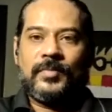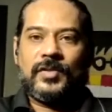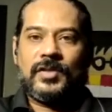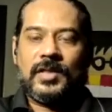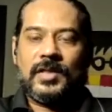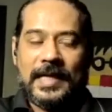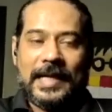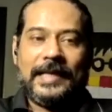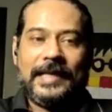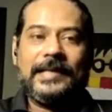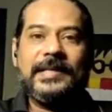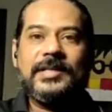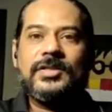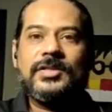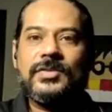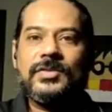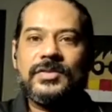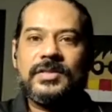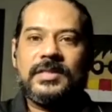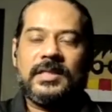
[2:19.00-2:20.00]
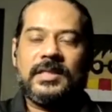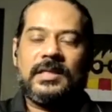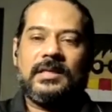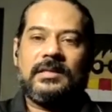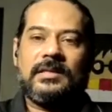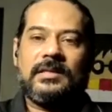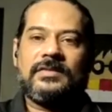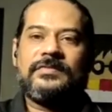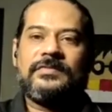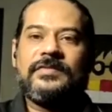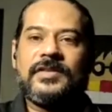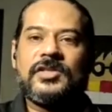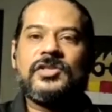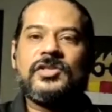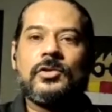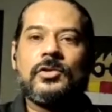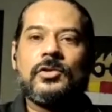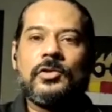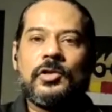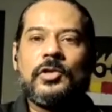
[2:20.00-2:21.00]
The guy needs to see. The
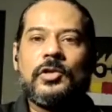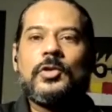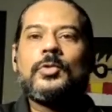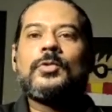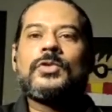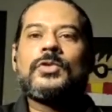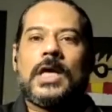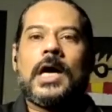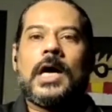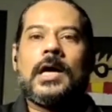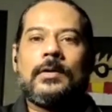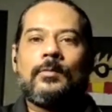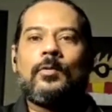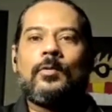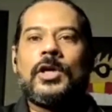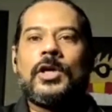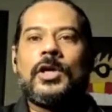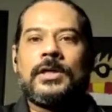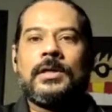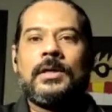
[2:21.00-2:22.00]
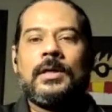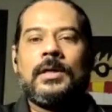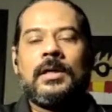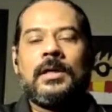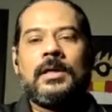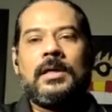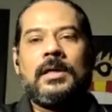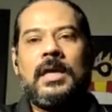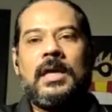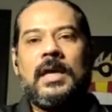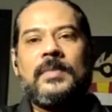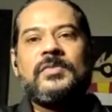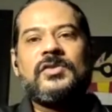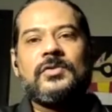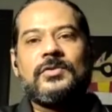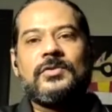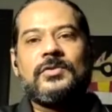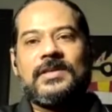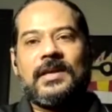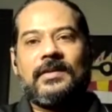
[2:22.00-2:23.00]
visual cues are what keeps
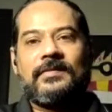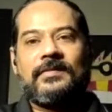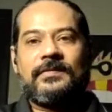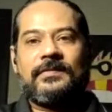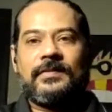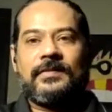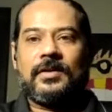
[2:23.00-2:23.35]
you safe.